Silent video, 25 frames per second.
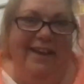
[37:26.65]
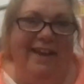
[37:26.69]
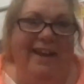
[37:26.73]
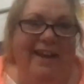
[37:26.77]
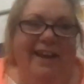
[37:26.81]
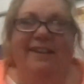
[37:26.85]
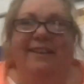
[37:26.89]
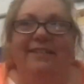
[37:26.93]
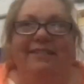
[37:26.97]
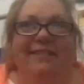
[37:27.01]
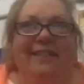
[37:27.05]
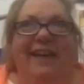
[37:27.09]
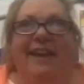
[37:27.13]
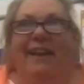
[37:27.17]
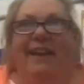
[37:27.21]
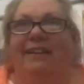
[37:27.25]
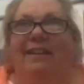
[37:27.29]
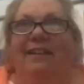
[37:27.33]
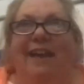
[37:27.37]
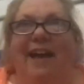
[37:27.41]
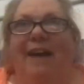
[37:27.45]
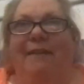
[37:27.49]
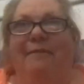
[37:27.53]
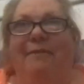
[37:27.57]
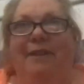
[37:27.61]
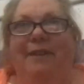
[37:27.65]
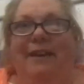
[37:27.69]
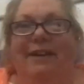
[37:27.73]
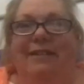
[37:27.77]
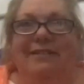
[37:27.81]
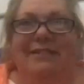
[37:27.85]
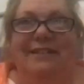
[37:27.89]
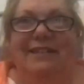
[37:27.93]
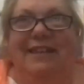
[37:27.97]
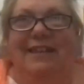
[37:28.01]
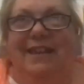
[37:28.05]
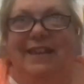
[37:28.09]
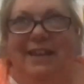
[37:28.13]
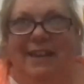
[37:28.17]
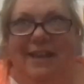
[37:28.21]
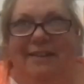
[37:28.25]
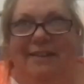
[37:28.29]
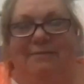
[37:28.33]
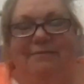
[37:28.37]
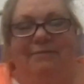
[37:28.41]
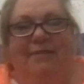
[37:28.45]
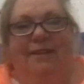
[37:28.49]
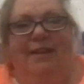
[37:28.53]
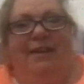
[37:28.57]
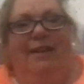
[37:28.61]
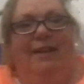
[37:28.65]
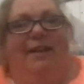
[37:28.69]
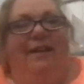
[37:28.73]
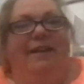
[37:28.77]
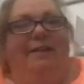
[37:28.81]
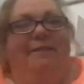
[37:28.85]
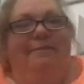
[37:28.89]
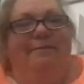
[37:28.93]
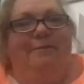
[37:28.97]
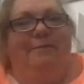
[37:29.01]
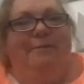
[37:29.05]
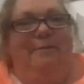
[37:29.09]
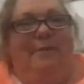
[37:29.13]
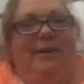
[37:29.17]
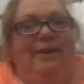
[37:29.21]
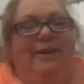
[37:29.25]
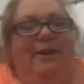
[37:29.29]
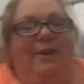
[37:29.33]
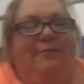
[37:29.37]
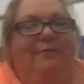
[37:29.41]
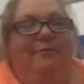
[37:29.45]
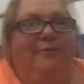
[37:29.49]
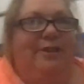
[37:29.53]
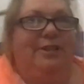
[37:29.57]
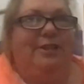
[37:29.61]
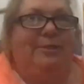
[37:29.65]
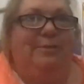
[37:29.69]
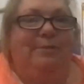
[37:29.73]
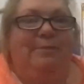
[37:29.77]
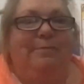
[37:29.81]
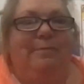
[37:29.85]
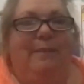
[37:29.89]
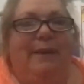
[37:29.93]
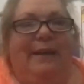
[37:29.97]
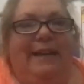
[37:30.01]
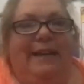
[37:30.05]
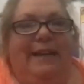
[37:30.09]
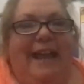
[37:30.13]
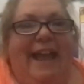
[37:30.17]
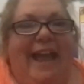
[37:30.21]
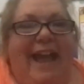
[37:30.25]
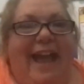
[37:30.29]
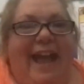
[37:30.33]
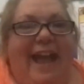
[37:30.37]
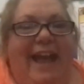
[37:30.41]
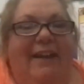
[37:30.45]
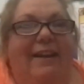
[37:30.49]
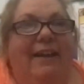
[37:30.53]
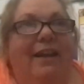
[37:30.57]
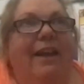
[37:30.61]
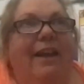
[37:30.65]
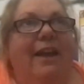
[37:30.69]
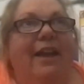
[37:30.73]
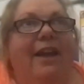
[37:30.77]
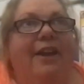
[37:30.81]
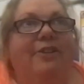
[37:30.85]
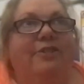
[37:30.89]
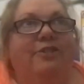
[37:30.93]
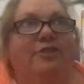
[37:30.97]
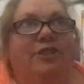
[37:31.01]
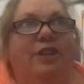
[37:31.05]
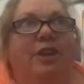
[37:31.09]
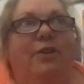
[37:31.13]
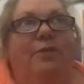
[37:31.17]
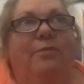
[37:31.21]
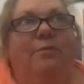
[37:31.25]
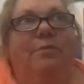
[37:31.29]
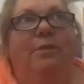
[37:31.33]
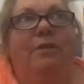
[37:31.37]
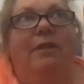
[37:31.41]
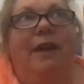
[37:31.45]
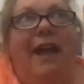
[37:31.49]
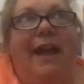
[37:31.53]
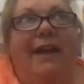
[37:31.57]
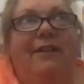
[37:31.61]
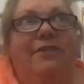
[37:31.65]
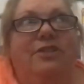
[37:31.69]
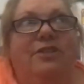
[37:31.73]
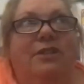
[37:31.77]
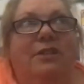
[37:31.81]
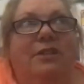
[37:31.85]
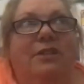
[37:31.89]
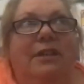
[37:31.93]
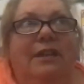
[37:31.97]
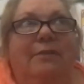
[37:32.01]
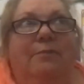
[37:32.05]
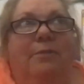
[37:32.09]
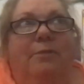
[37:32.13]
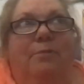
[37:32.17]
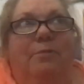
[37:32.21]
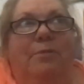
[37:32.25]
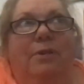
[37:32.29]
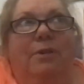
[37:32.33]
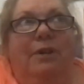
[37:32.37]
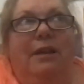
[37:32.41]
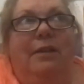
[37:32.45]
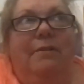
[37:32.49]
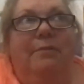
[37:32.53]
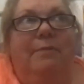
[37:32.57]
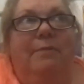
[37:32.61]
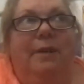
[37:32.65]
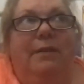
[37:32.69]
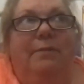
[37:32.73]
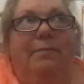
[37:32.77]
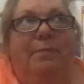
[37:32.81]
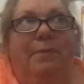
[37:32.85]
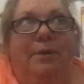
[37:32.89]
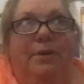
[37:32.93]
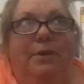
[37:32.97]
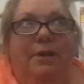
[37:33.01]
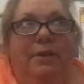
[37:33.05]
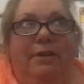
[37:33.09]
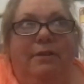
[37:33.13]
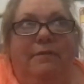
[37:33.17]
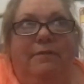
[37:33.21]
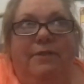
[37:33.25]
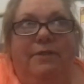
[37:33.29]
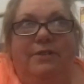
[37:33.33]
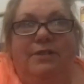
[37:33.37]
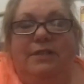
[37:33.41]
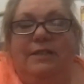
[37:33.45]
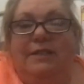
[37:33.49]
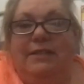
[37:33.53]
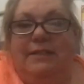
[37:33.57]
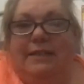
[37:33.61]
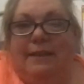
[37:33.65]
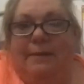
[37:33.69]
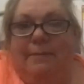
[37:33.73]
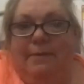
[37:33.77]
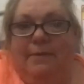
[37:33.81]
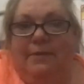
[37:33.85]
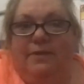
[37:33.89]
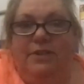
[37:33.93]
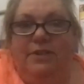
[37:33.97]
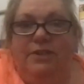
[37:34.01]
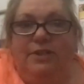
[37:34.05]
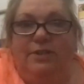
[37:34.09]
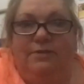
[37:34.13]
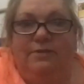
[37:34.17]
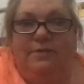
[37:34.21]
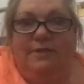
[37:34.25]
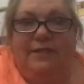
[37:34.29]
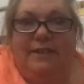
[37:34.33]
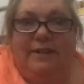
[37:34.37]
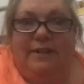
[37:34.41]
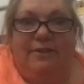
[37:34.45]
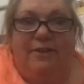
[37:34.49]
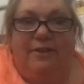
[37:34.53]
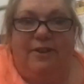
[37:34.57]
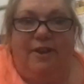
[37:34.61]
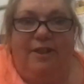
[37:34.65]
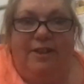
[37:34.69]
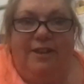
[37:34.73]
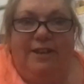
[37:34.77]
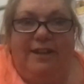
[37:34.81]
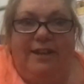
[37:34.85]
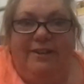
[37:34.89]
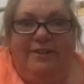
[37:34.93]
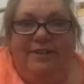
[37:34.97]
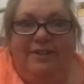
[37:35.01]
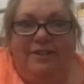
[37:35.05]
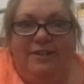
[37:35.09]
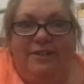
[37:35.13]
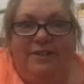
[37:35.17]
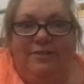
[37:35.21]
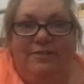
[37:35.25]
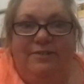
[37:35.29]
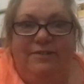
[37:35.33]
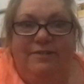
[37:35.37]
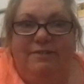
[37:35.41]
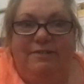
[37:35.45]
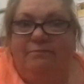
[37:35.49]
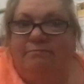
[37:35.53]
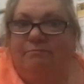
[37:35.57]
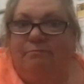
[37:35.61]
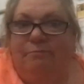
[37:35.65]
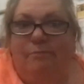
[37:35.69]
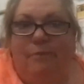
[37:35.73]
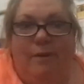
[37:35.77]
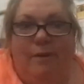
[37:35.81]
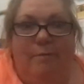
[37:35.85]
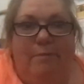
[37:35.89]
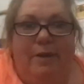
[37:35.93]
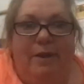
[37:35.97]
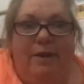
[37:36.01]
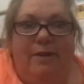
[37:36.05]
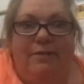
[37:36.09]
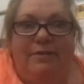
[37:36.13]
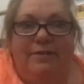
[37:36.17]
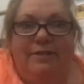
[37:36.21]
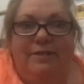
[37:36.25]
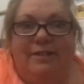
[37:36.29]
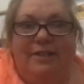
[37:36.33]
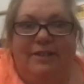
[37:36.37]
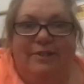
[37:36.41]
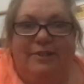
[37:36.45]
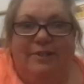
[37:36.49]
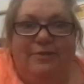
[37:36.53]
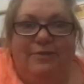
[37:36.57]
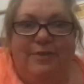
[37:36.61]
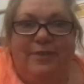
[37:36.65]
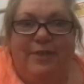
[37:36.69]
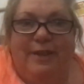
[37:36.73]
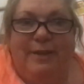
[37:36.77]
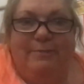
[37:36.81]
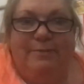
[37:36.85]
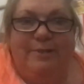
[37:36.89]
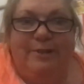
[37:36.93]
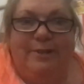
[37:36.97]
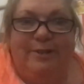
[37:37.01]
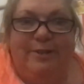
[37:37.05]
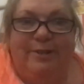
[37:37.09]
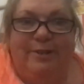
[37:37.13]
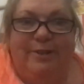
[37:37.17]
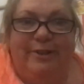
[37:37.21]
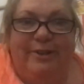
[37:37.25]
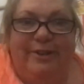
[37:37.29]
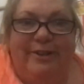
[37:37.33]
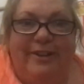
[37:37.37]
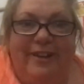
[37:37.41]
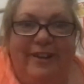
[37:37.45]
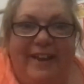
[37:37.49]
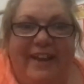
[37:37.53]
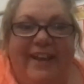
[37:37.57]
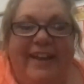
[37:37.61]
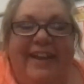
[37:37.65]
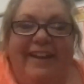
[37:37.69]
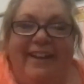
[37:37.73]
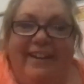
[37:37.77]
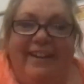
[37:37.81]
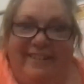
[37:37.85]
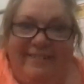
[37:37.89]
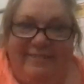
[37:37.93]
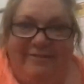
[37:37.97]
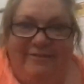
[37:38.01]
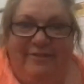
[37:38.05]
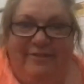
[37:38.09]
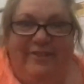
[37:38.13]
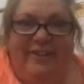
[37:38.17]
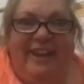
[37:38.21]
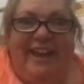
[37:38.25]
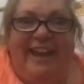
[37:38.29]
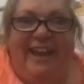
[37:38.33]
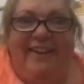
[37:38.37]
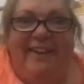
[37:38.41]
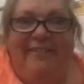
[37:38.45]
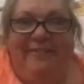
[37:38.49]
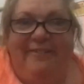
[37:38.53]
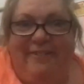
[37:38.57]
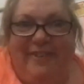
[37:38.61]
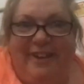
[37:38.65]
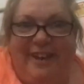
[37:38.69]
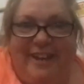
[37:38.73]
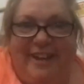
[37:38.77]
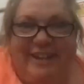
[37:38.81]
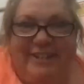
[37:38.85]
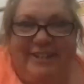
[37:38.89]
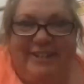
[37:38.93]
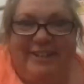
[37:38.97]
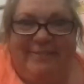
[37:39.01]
I yeah. did that a lot when I was a kid, when we'd go fishing with my dad. So we're actually we're working with Purdue University, some of the students that are culinary students. What better skills for them to learn? Fillet of fish.